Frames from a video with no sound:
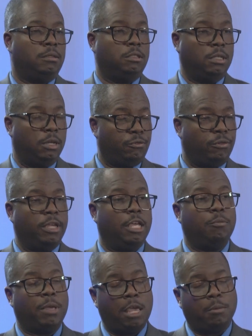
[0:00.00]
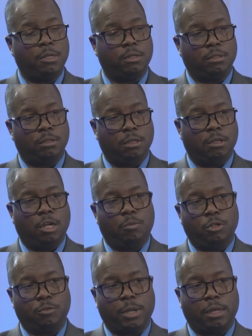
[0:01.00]
delivery and payment
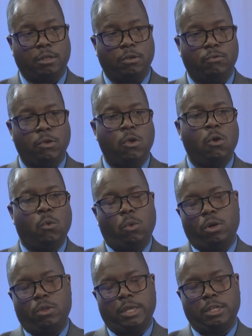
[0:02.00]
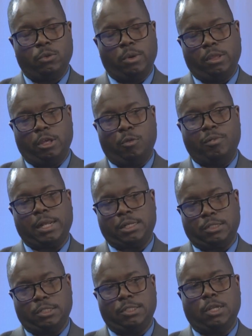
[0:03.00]
perspective. What are they doing that are
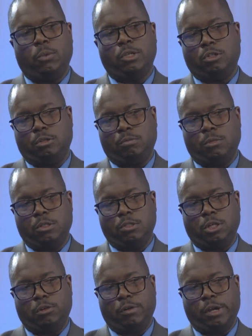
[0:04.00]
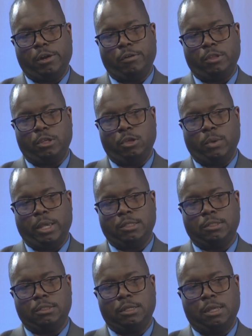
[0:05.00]
practices that we should consider here in the
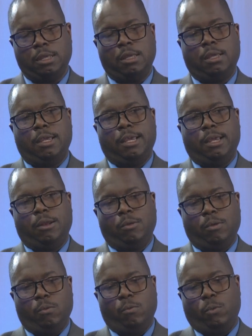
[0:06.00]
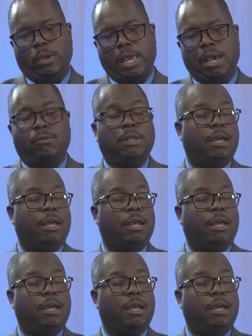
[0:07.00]
U.S.? We have a lot